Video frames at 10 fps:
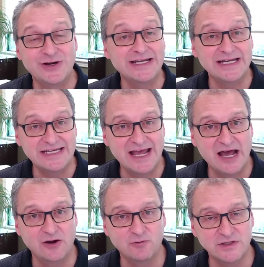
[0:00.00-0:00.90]
trending
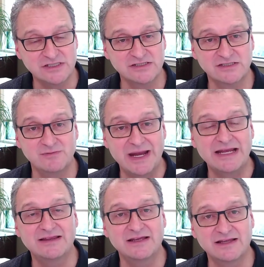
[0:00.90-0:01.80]
down, which is the
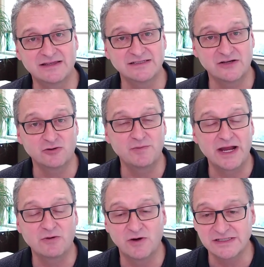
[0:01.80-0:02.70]
main thing that the central
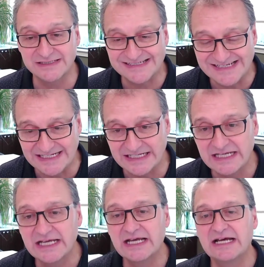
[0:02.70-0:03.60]
bank wants to see.
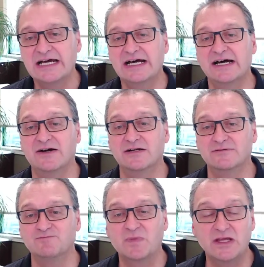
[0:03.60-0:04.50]

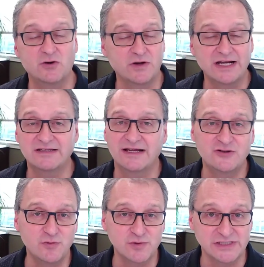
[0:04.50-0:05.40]
Getting to
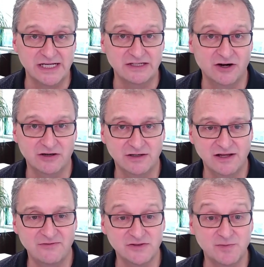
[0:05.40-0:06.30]
that 2% target
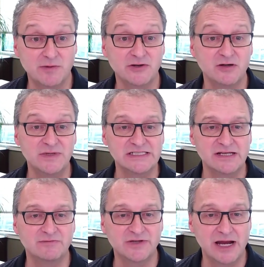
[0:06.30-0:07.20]
level is probably going to be
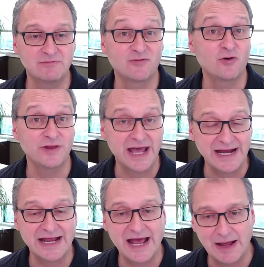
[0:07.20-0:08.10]
some time before
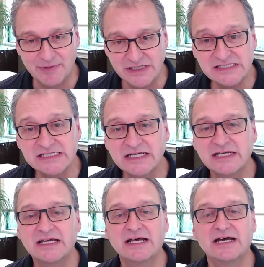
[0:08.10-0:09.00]
that happens.
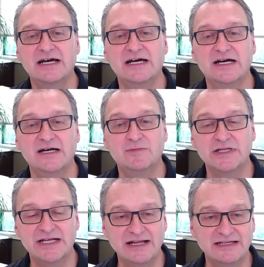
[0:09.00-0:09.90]
But
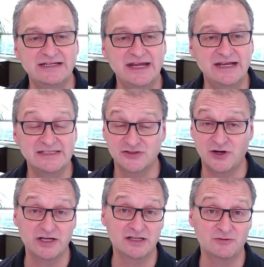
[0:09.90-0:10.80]
at the end of the day, it's
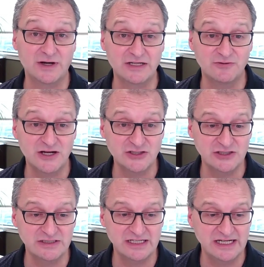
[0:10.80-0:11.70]
trending in the right
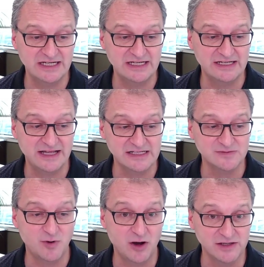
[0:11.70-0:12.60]
direction, and that's
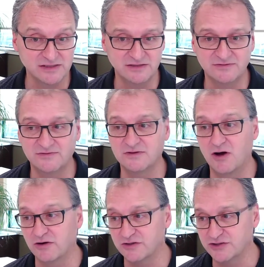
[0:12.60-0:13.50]
positive
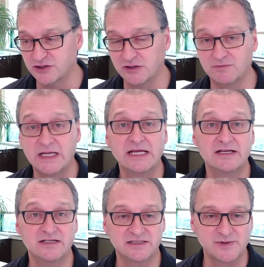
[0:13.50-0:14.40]
longer term,
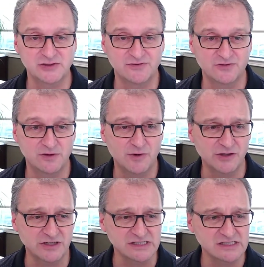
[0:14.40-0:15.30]
especially for the
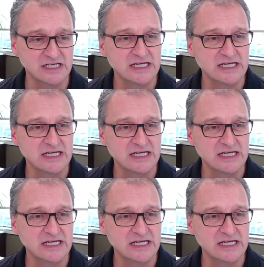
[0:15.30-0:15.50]
markets.